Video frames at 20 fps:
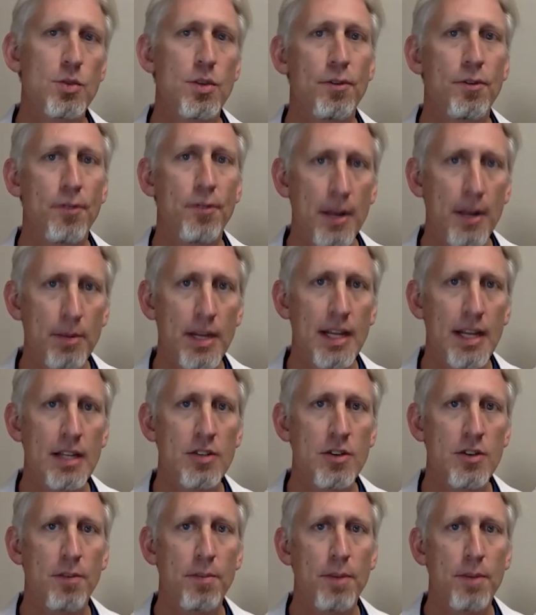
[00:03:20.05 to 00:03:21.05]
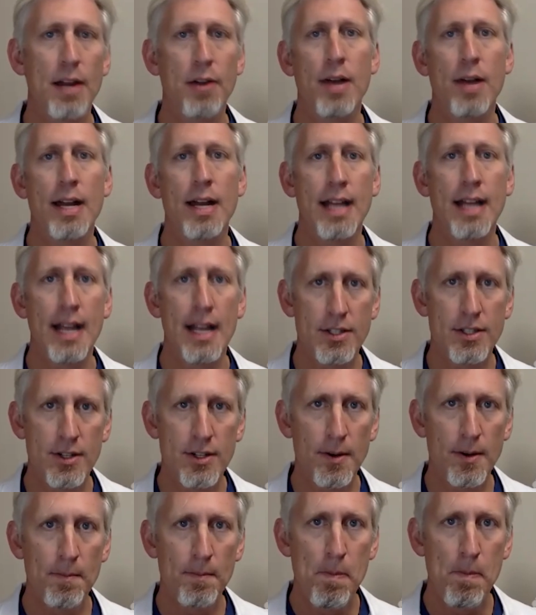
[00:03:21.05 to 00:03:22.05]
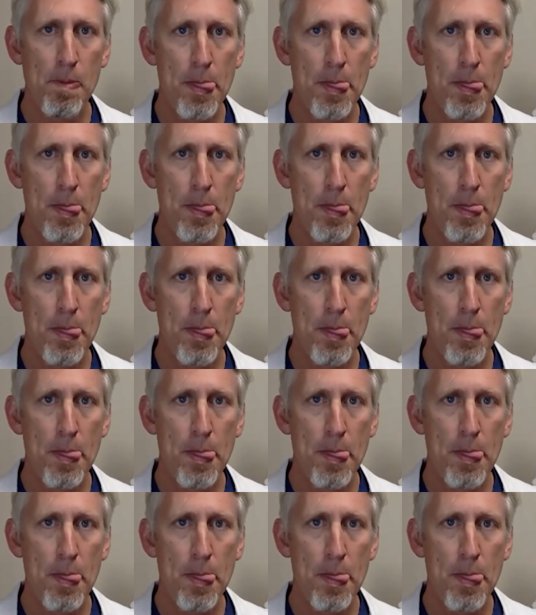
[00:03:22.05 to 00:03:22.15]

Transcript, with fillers: a family history of pancreatic cancer